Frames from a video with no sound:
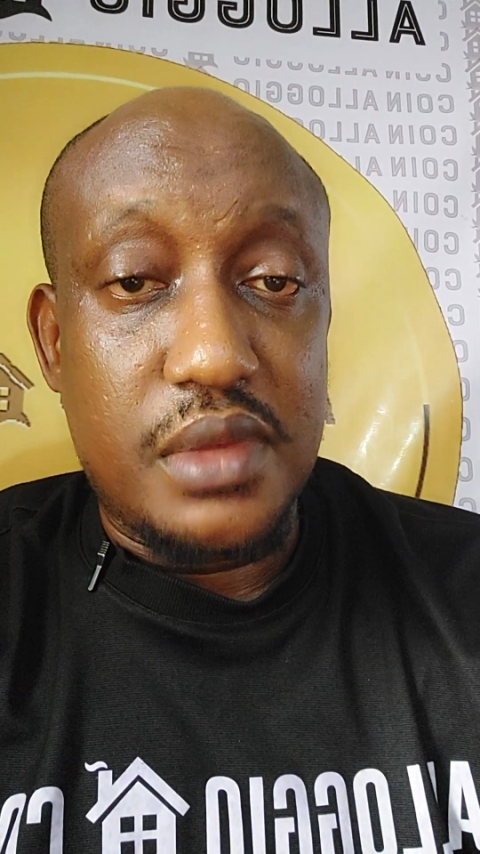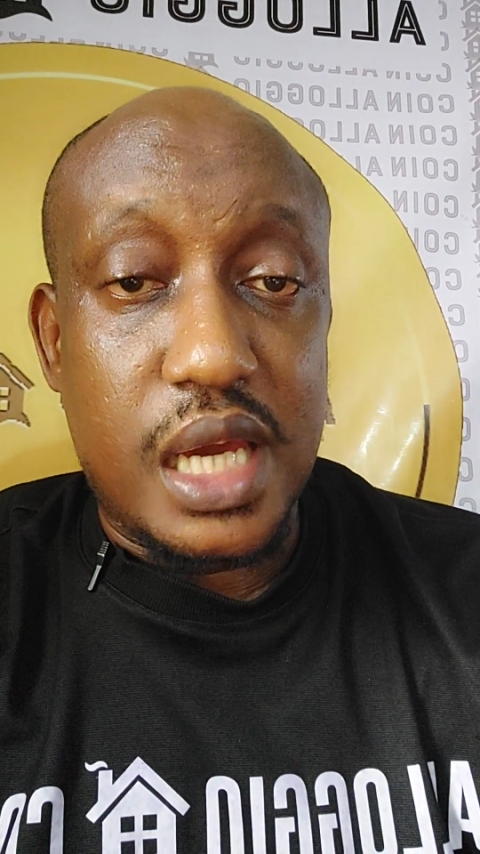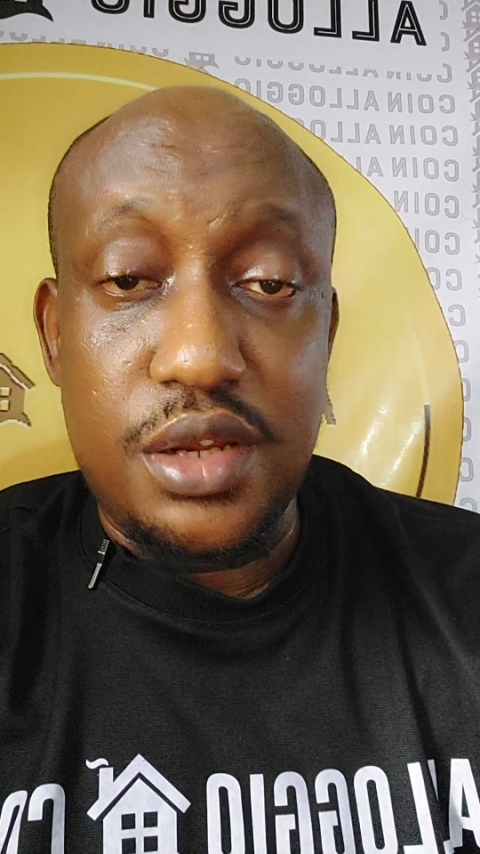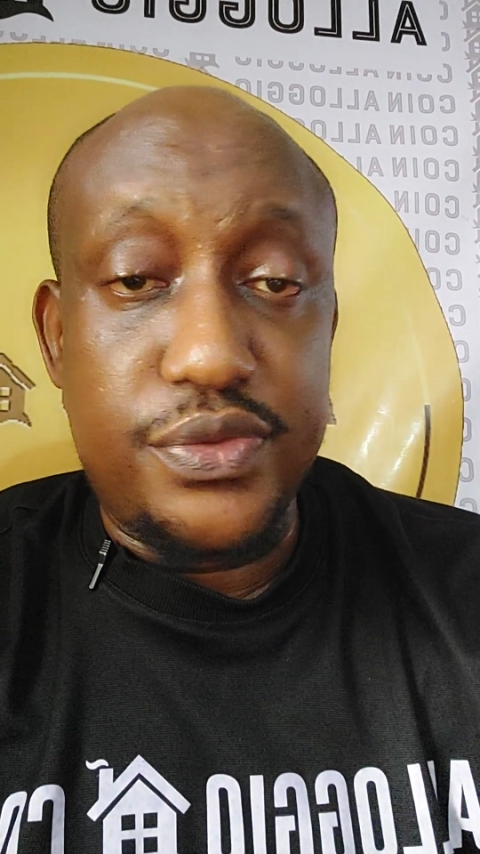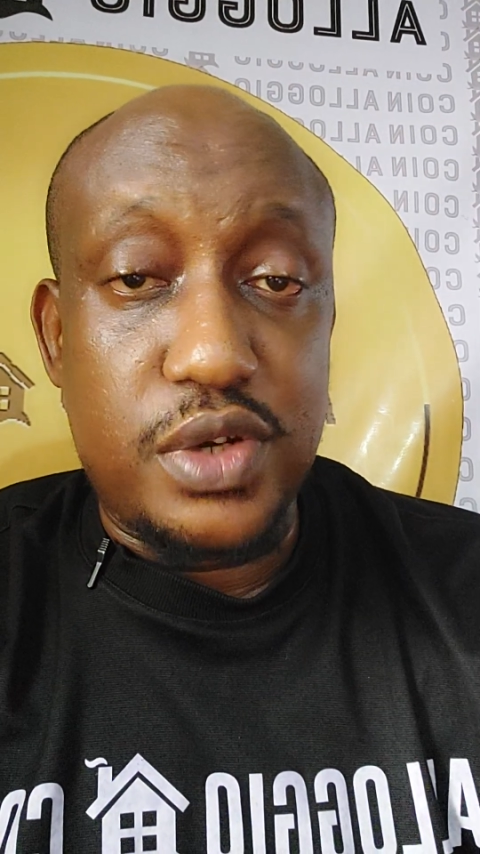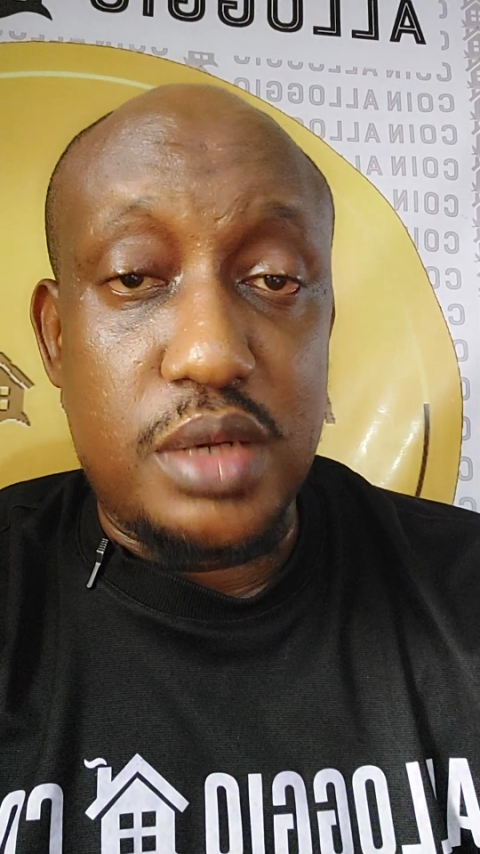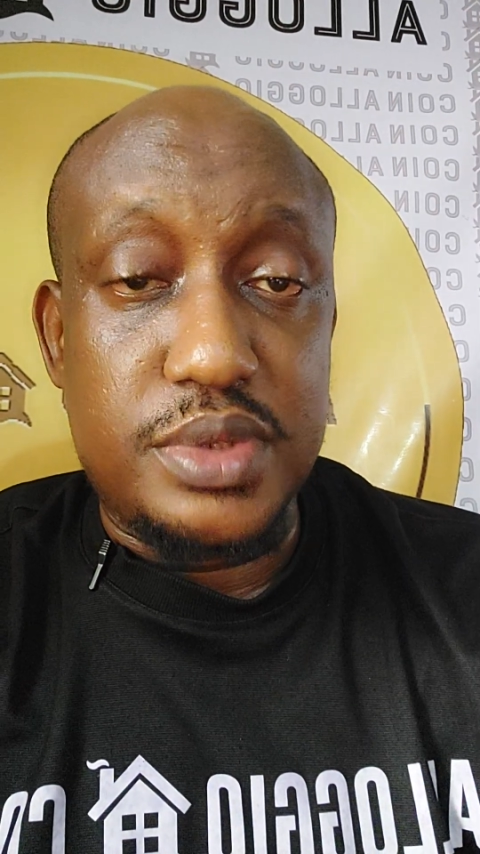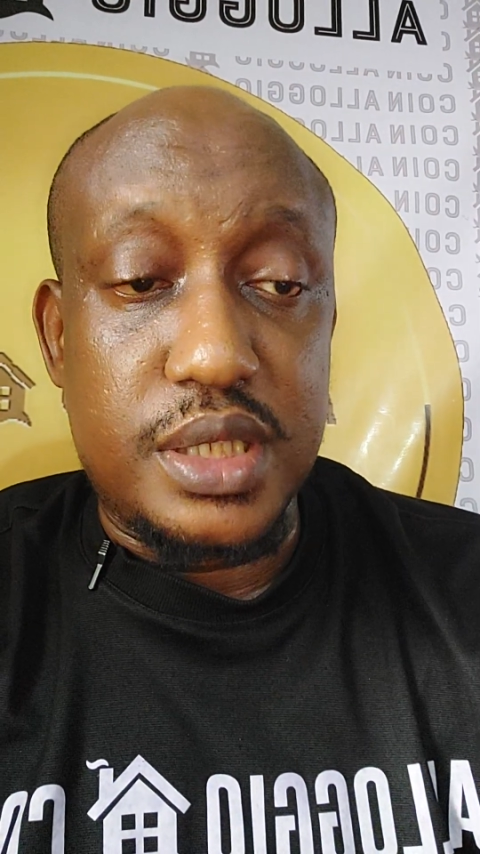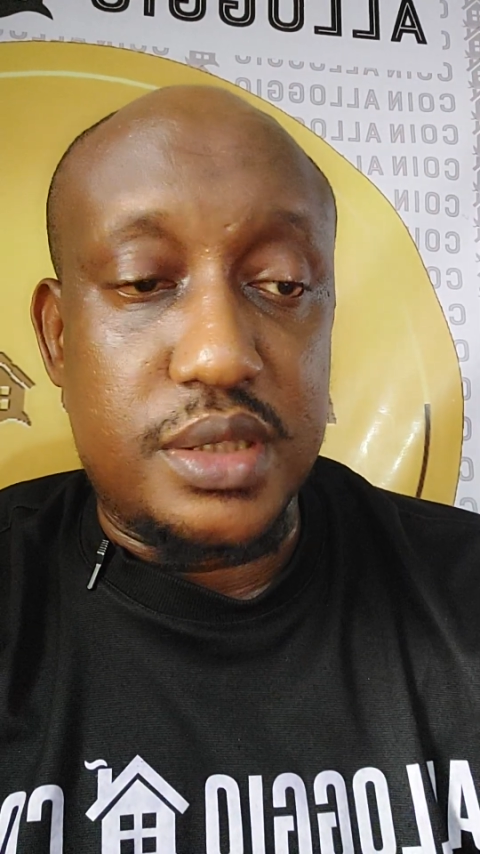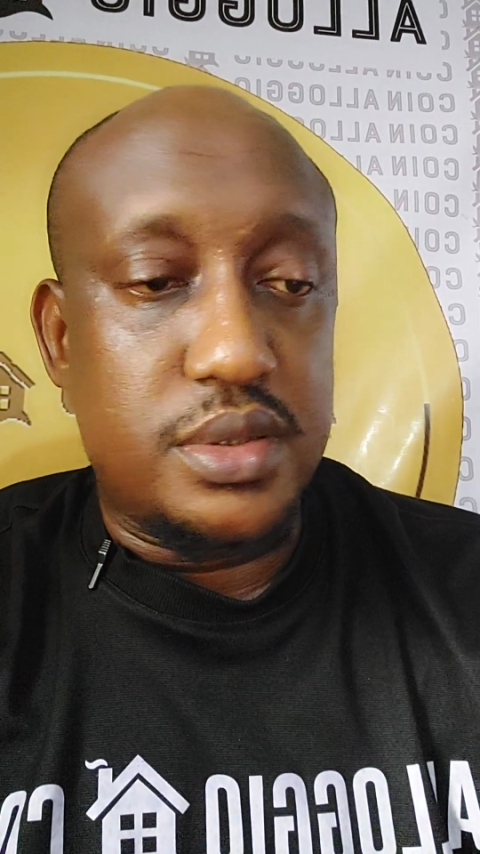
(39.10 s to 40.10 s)
I don't know if you get what I'm
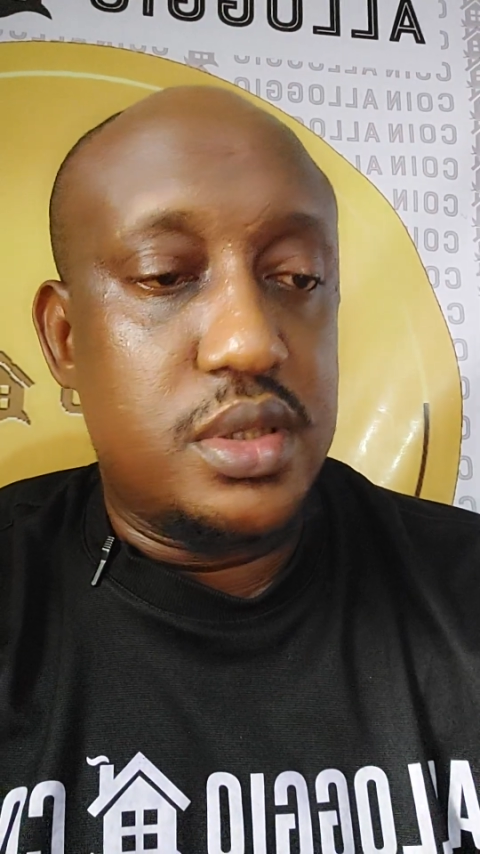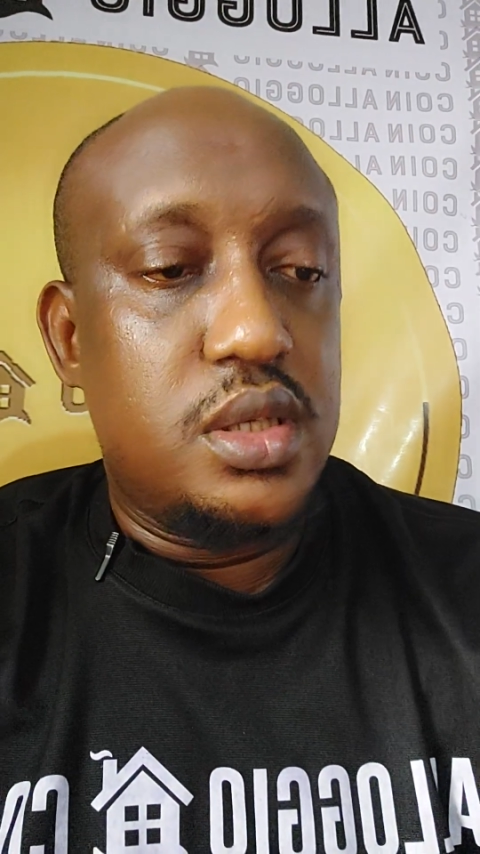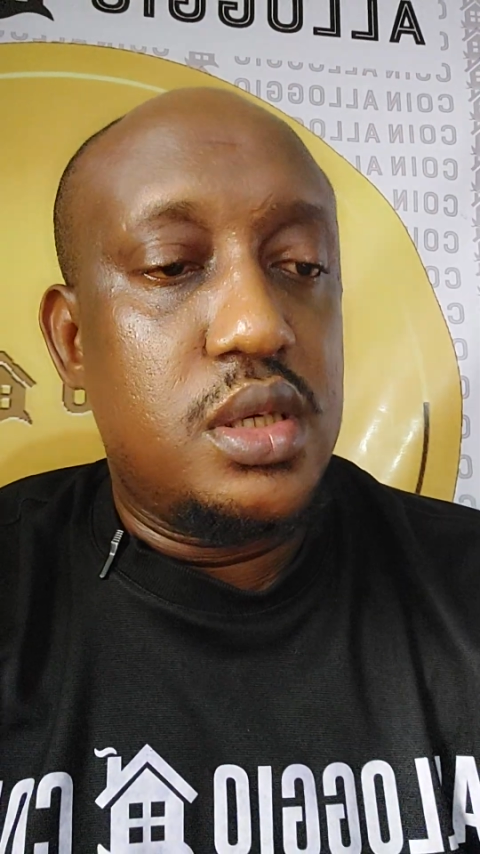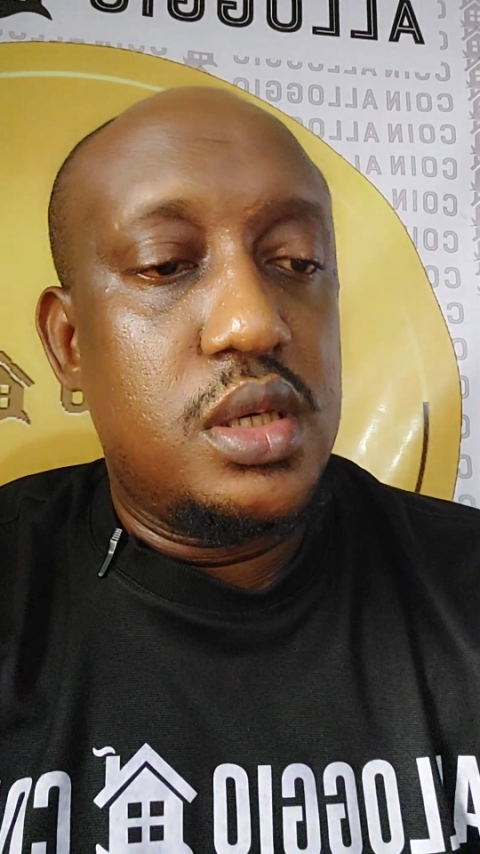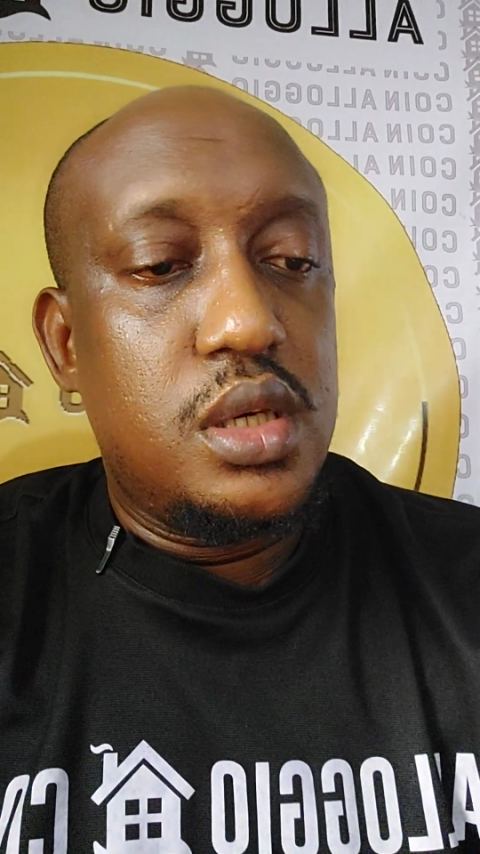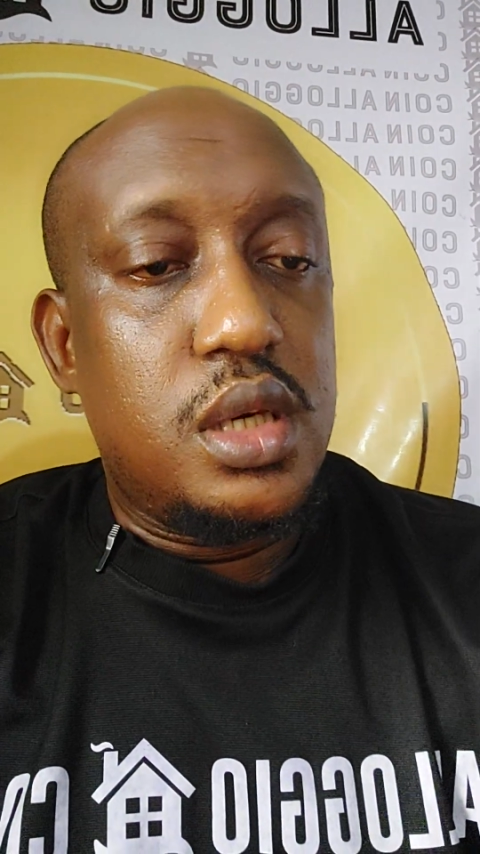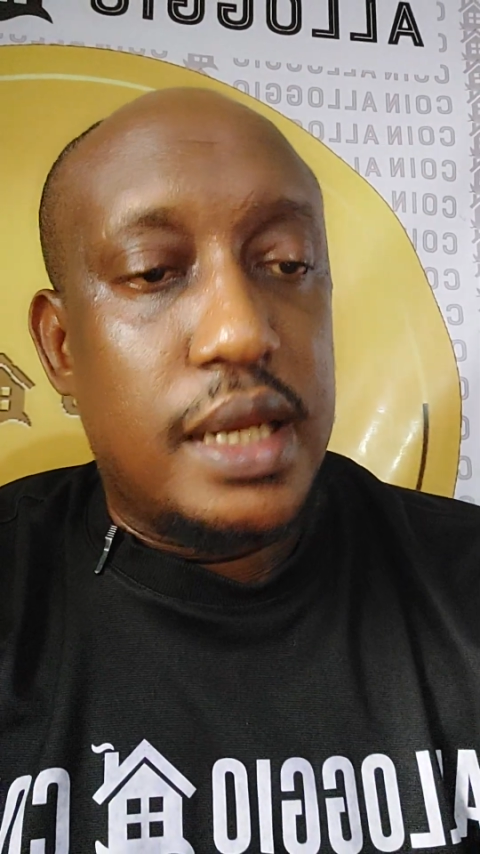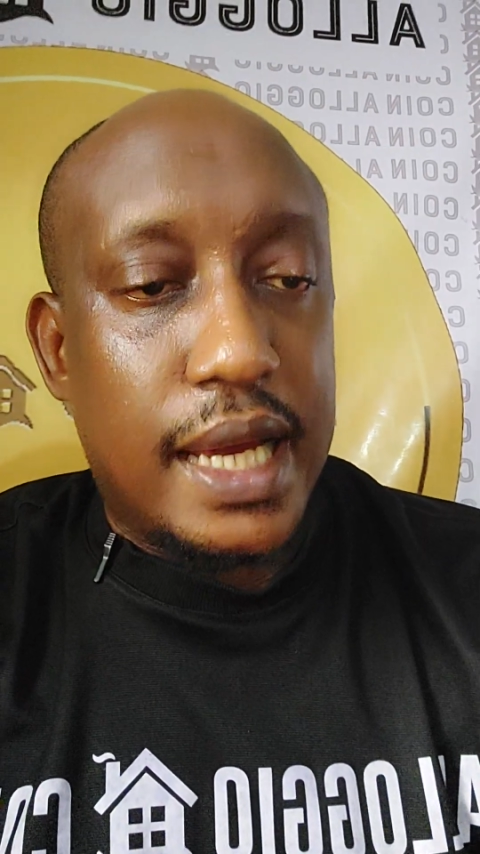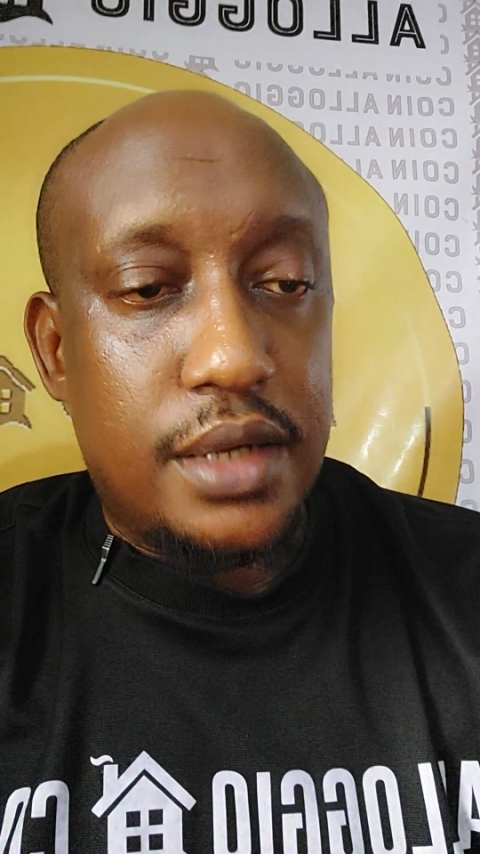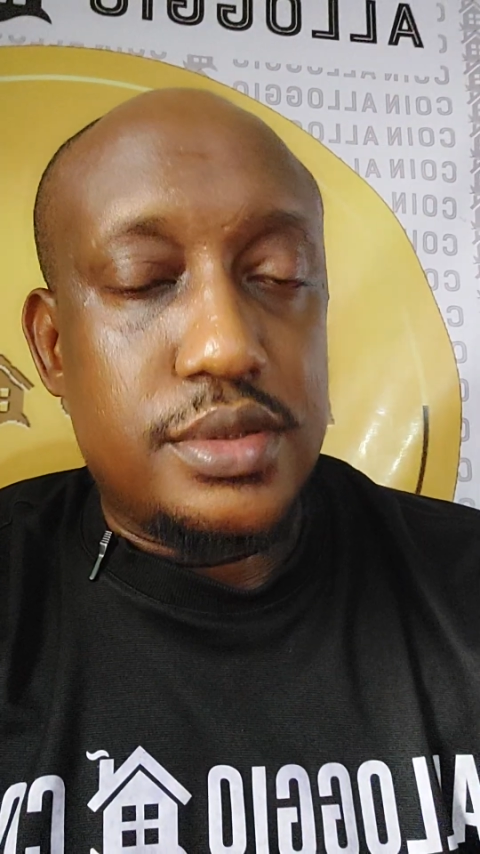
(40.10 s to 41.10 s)
saying. Now,